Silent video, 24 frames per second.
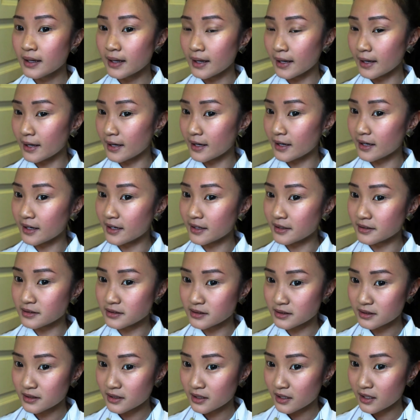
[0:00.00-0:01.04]

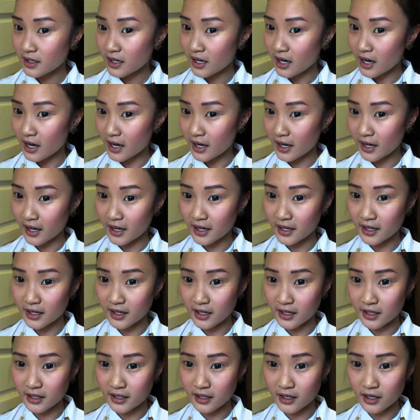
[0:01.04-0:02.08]
and
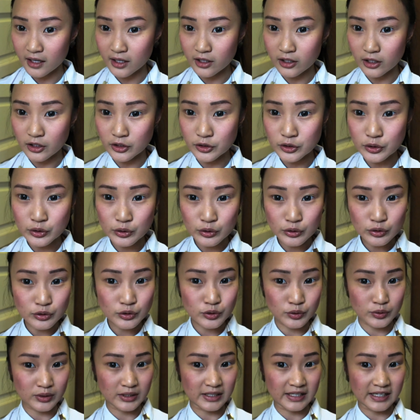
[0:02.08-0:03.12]
I
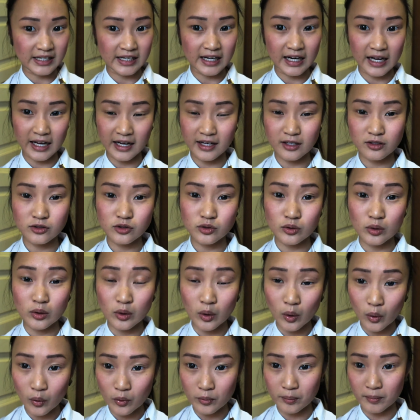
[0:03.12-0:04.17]
usually like to
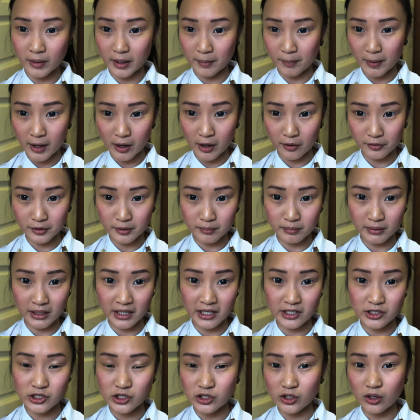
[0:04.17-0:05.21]
load my powder
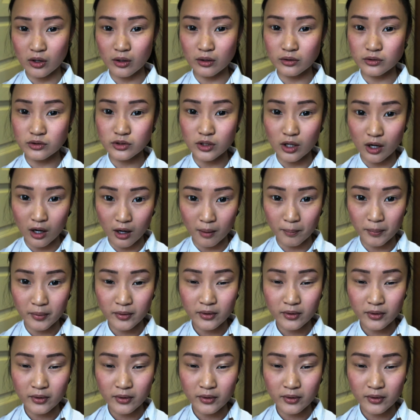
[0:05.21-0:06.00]
blush on top